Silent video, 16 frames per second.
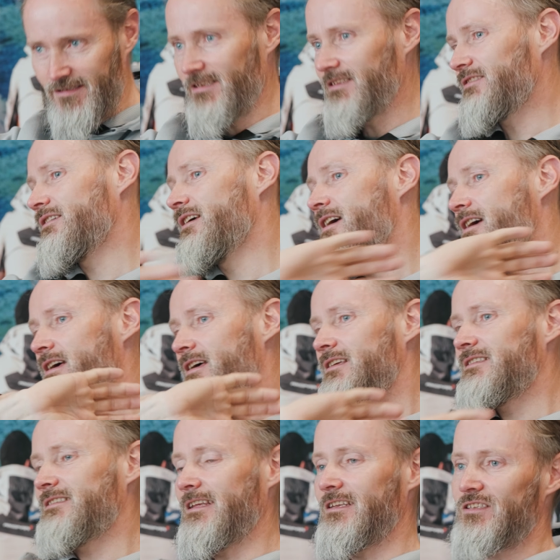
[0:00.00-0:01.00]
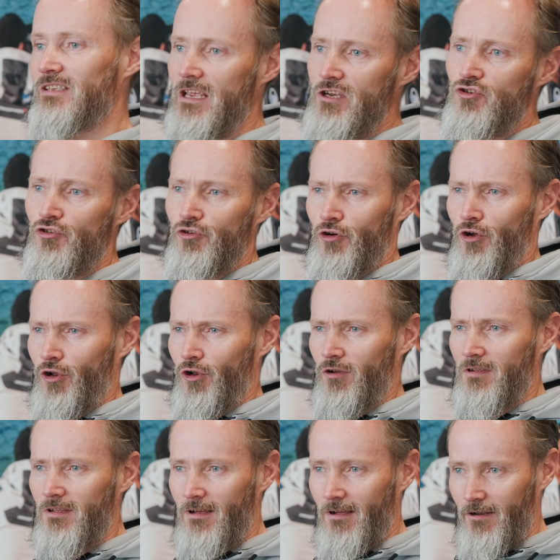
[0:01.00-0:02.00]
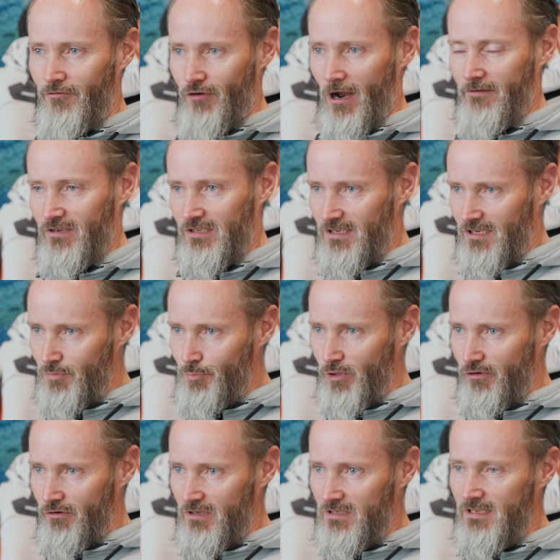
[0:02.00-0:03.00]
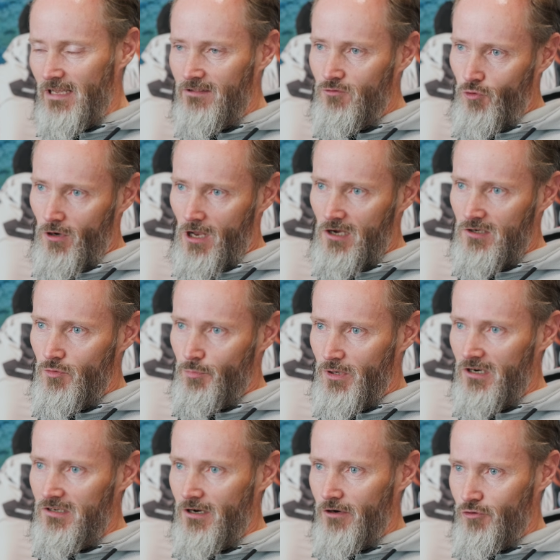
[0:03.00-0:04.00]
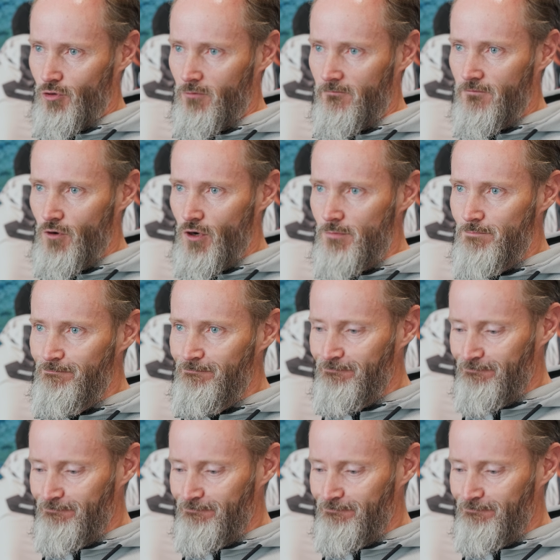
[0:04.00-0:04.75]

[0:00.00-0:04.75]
this sensational uh, driving experience that all Axopars are known for.